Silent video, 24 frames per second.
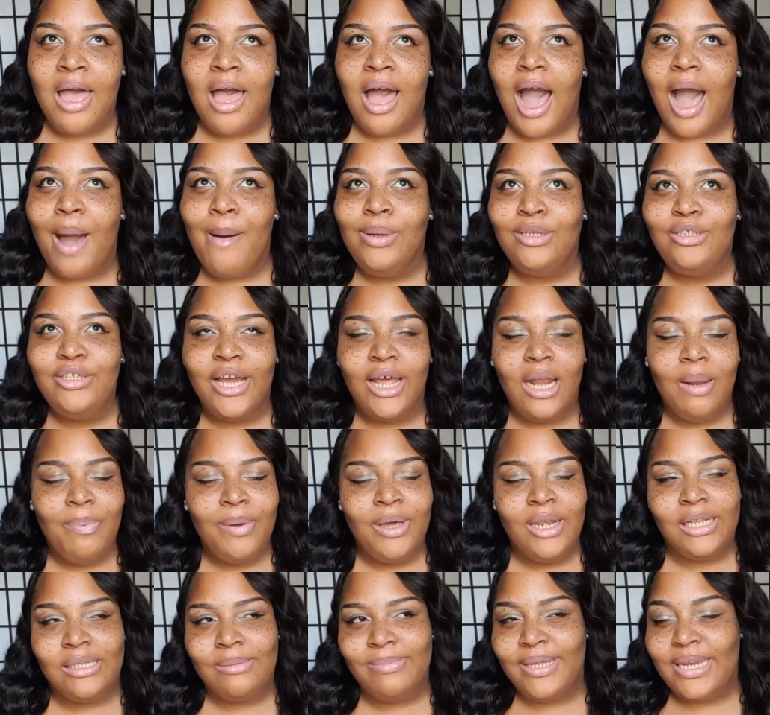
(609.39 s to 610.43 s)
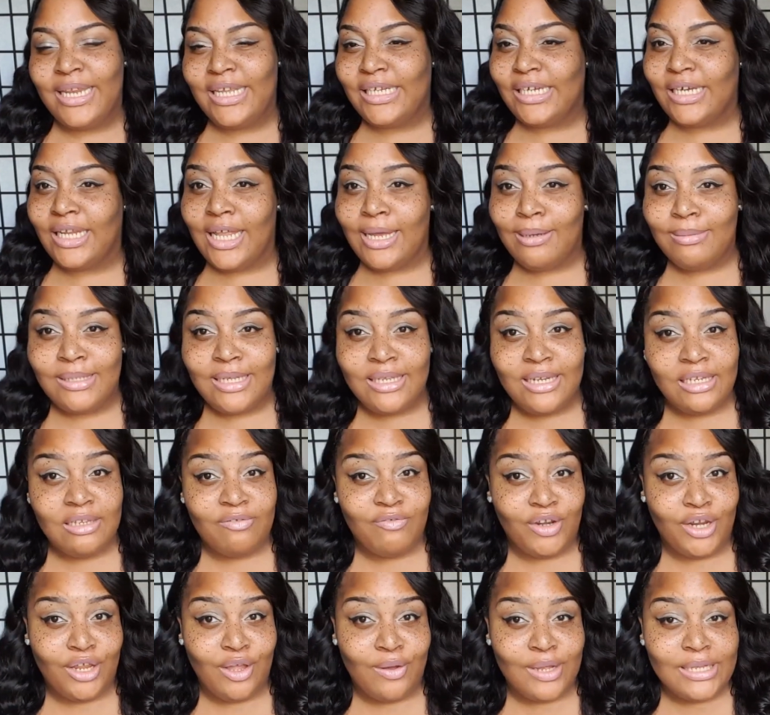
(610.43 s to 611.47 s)
I'm gonna try to put as many clips in this
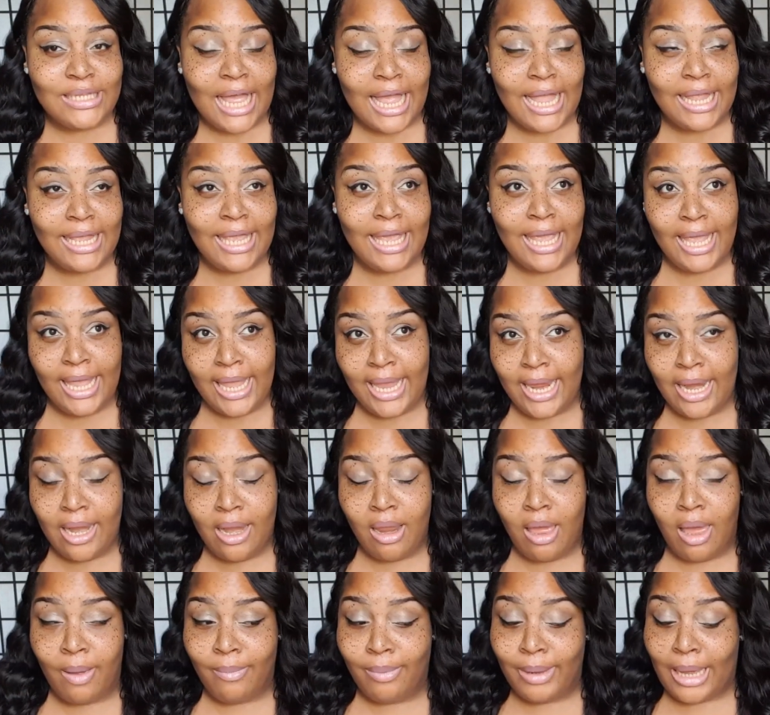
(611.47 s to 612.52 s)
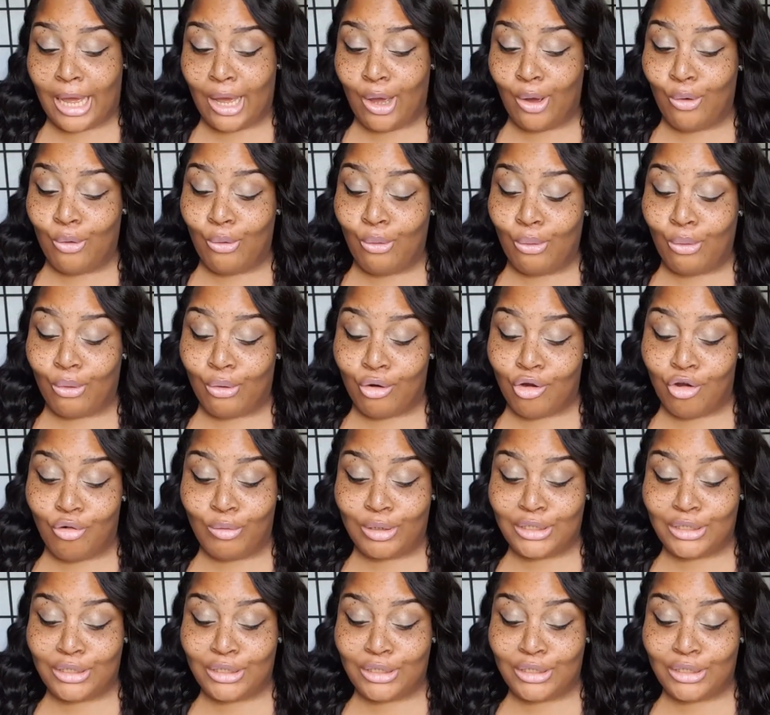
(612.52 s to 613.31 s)
video as I can of my old girl,